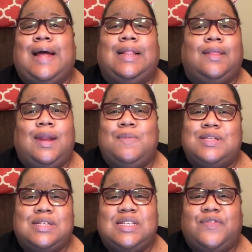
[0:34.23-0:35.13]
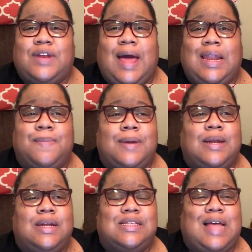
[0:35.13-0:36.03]
I thought it was a season finale, but it
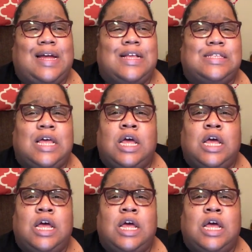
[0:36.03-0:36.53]
looks like it's